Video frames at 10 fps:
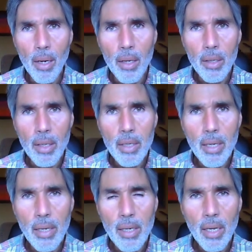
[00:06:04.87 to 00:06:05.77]
Uh,
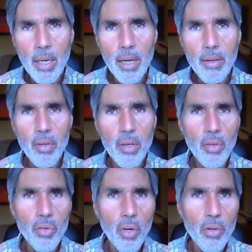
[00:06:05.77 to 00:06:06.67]
kidney cleansing
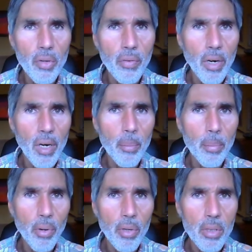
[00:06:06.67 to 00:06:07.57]
is also very
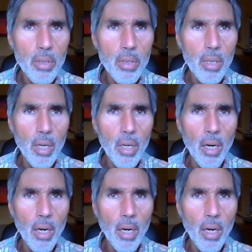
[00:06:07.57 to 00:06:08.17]
important